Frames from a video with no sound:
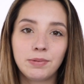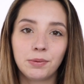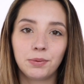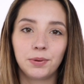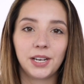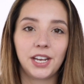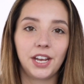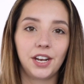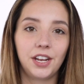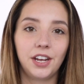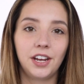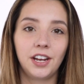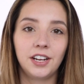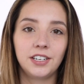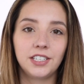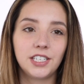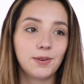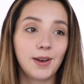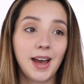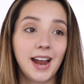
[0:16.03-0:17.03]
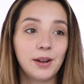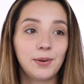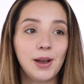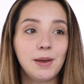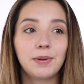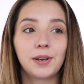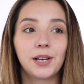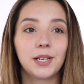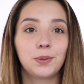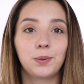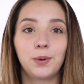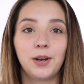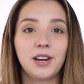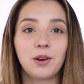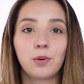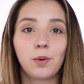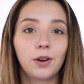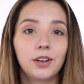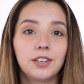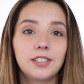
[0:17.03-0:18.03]
but we're gonna do it anyway because we're
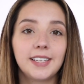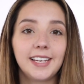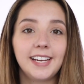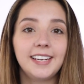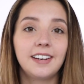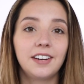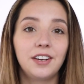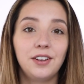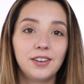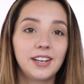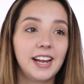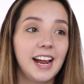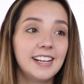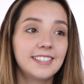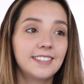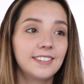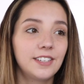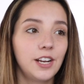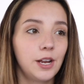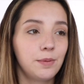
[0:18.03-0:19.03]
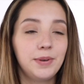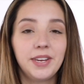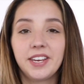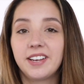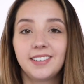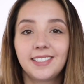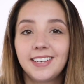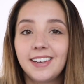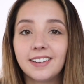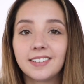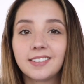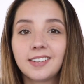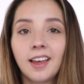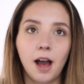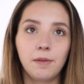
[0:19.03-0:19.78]
in quarantine and who cares because nobody can see us.